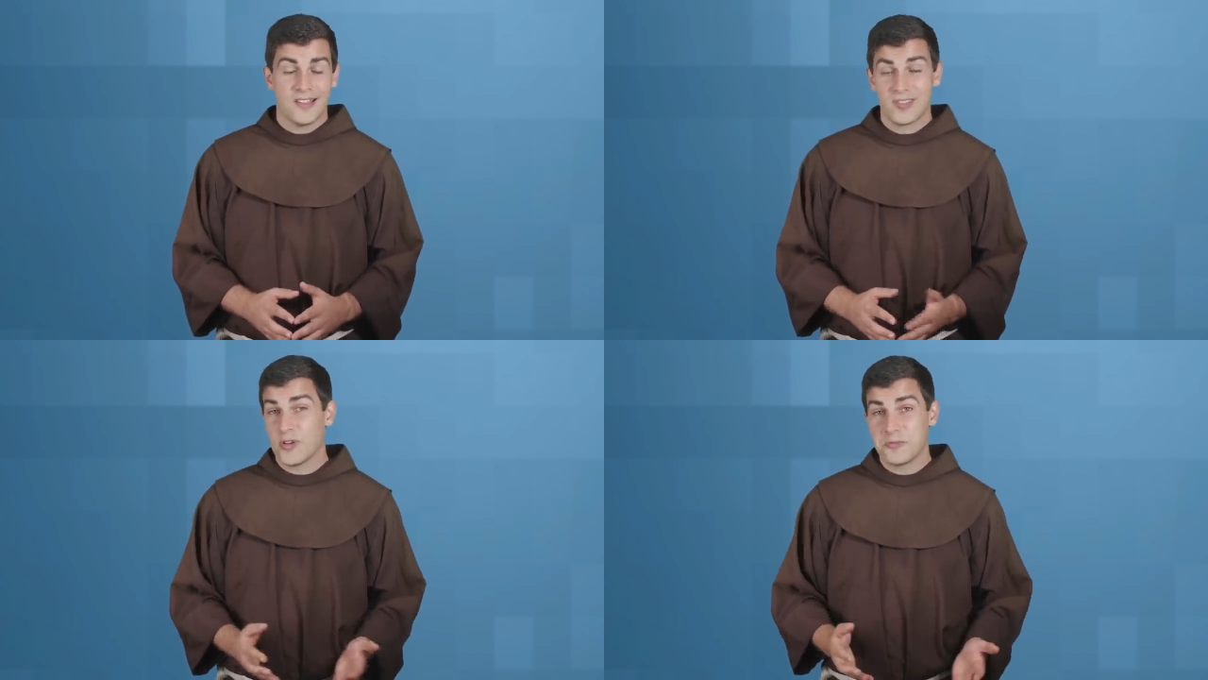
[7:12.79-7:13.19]

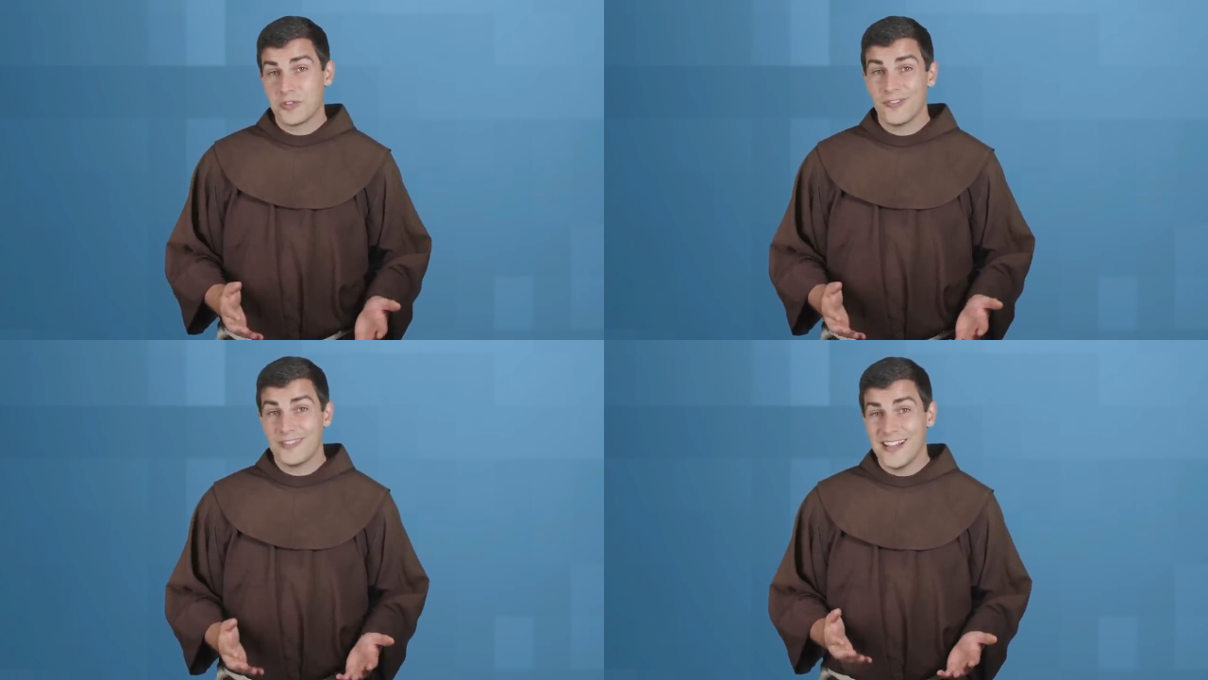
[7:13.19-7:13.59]

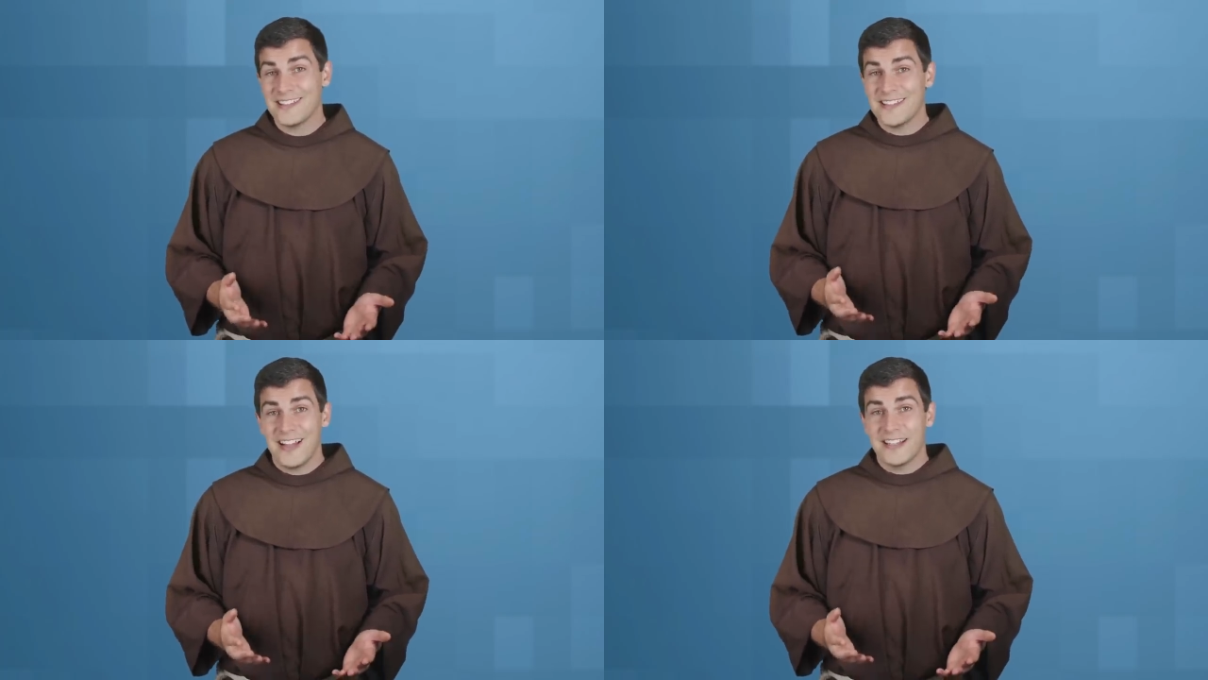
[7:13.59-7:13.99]
Scripture
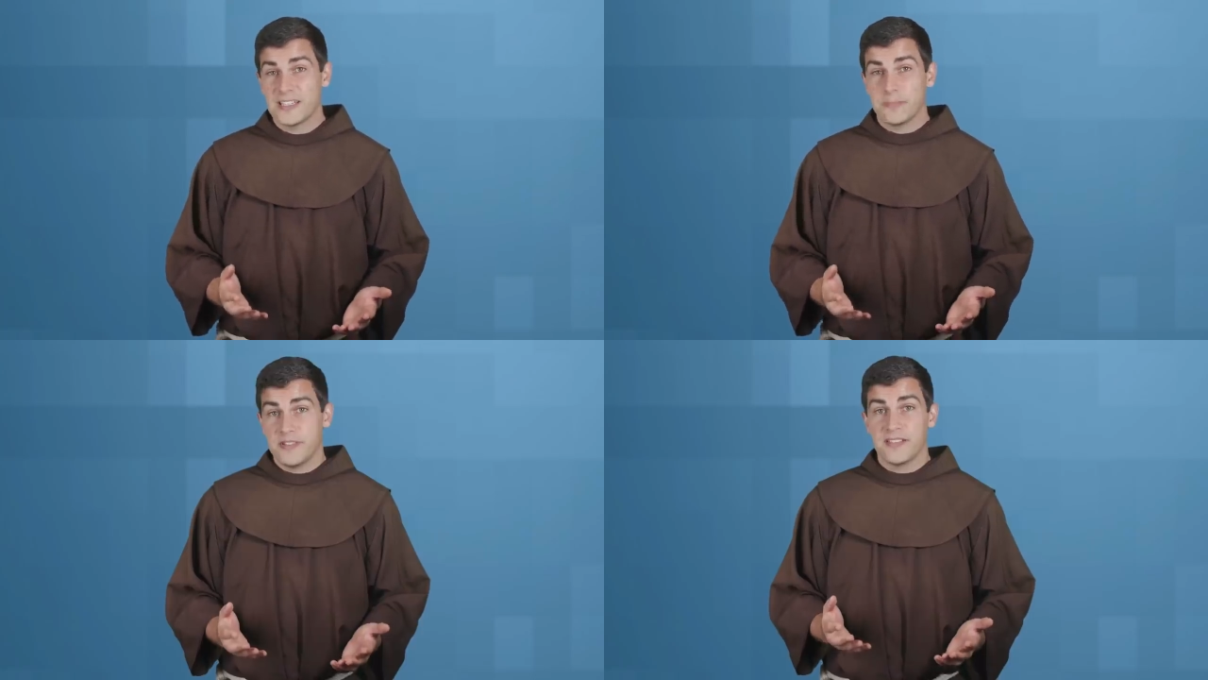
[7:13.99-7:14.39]
does not
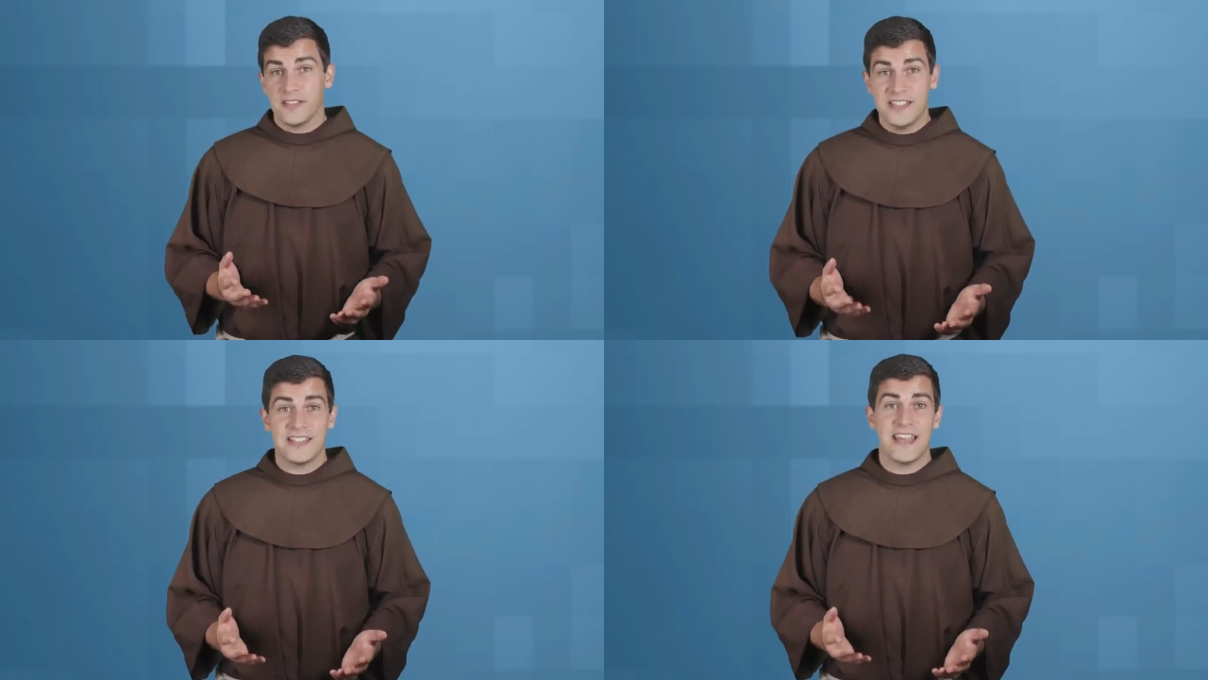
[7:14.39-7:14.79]

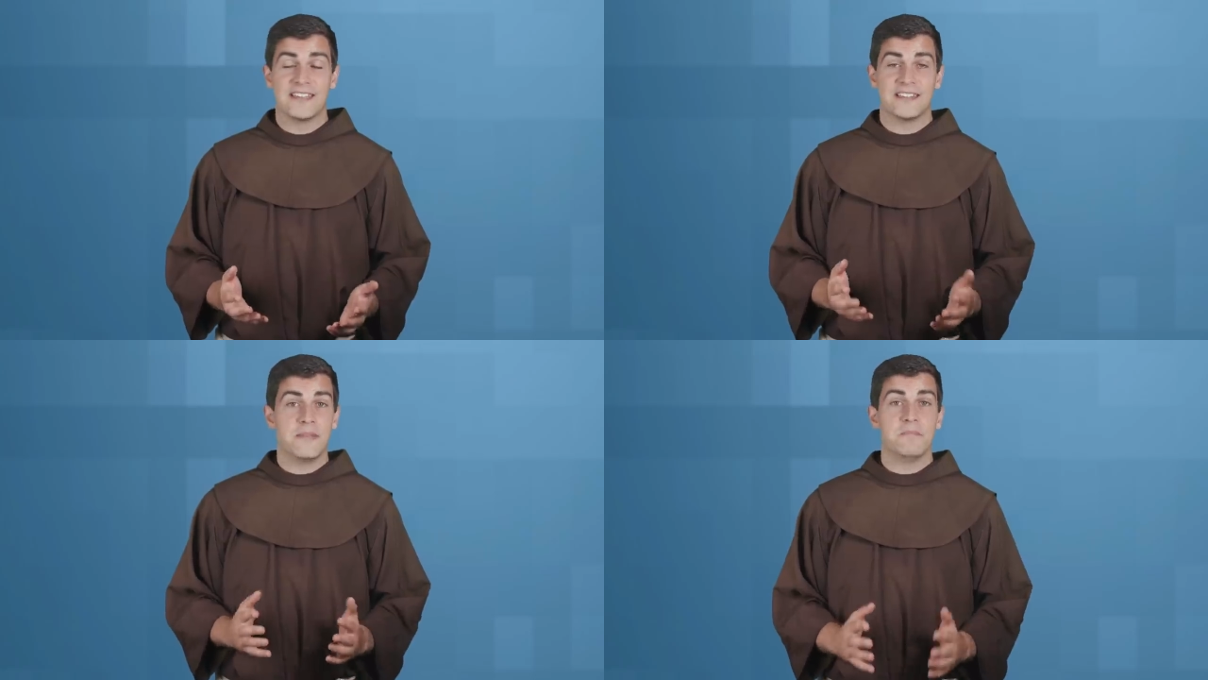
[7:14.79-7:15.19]
explicitly
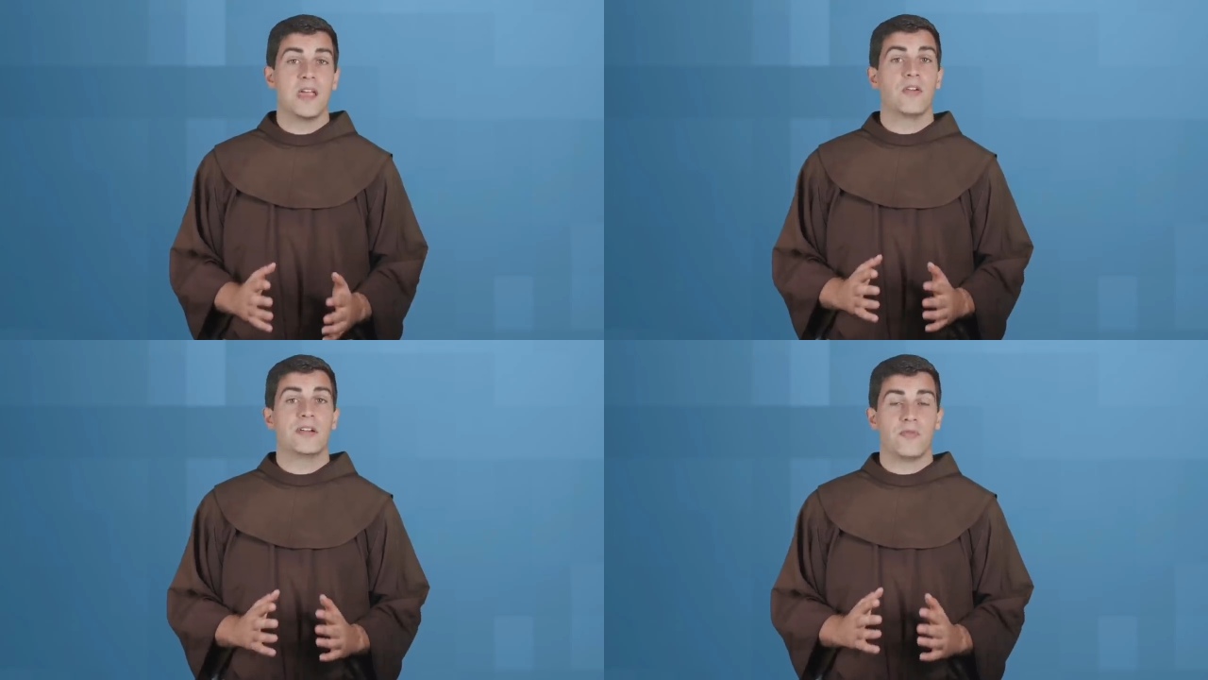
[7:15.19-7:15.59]
state that
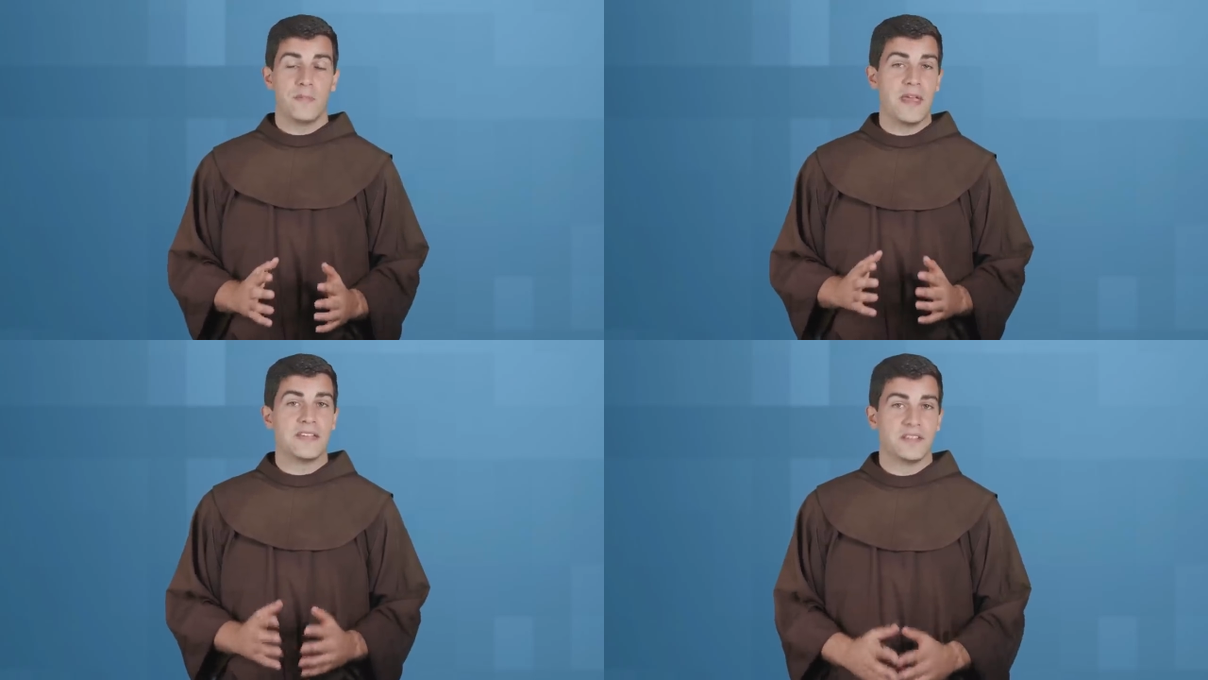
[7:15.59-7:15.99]
Mary
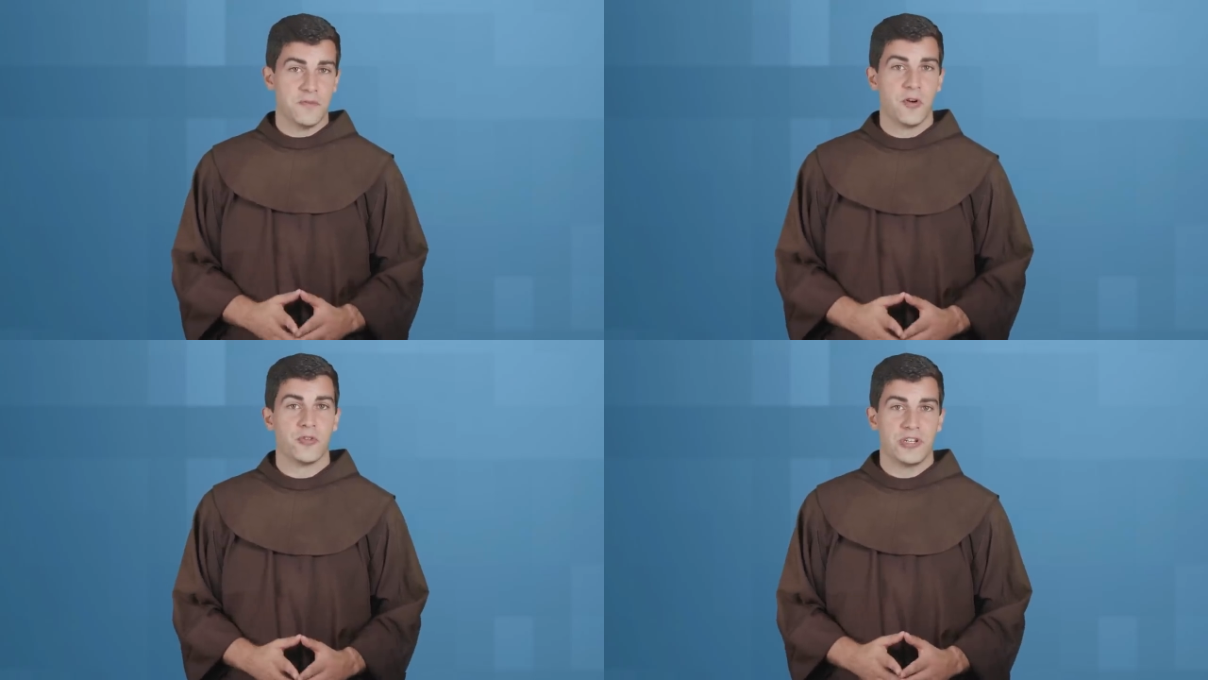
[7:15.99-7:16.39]
remained a
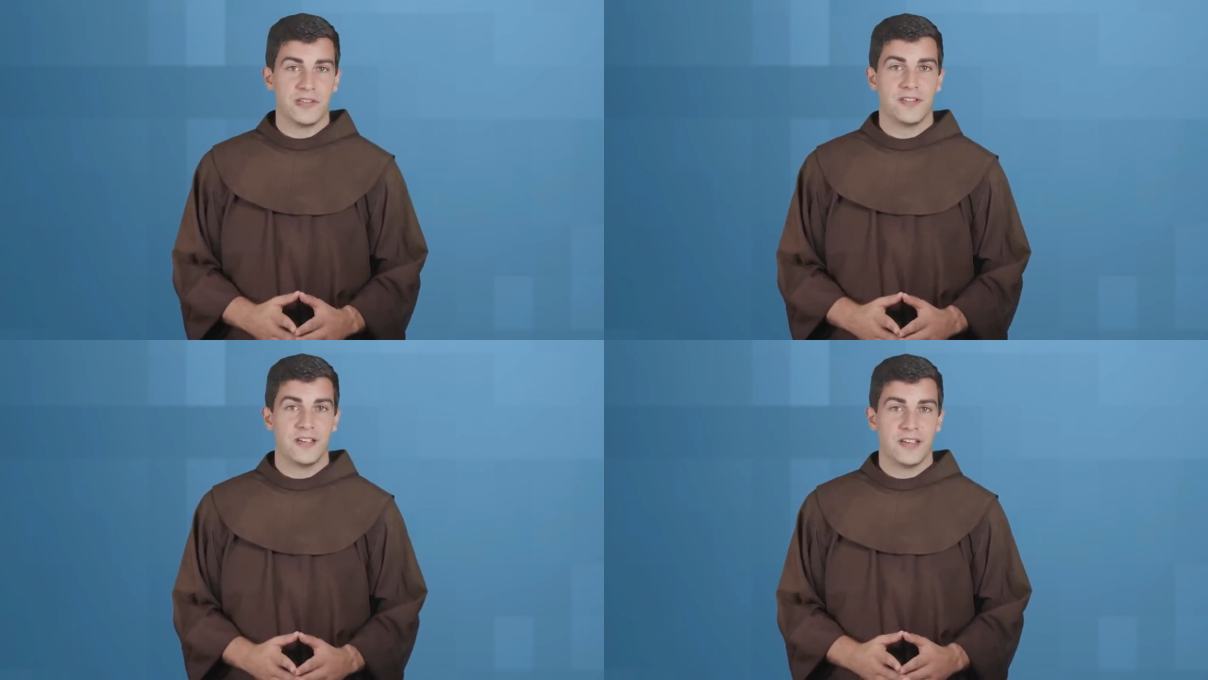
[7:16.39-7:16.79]

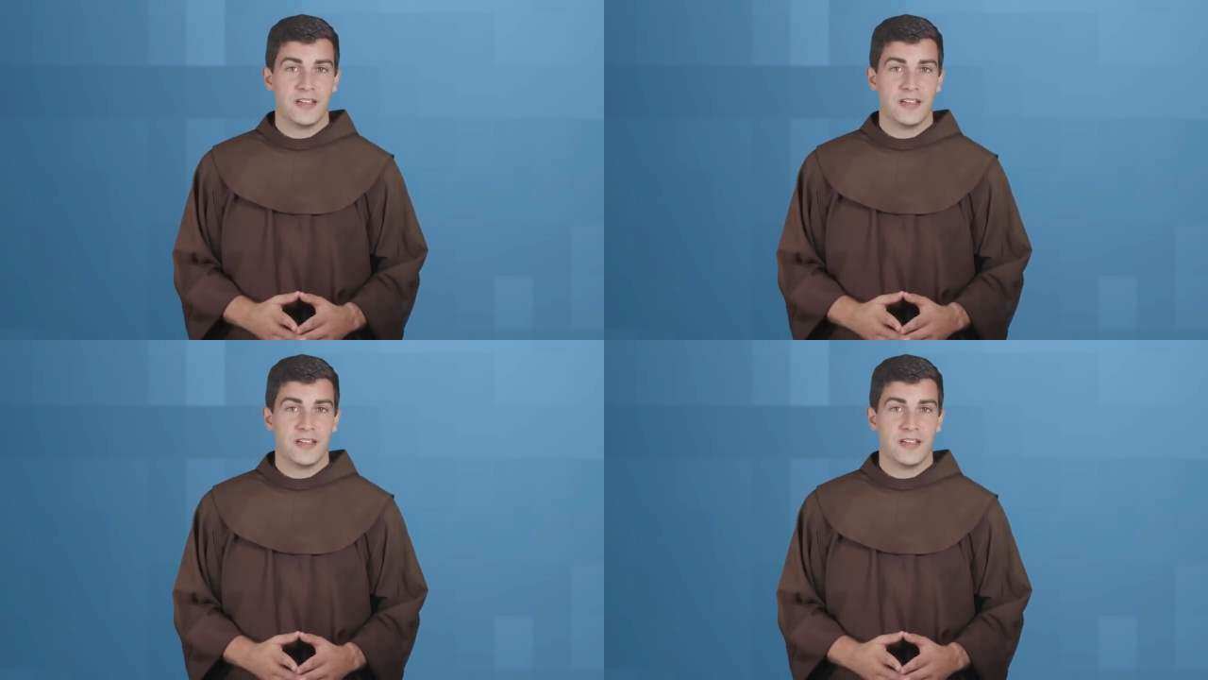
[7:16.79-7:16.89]
virgin.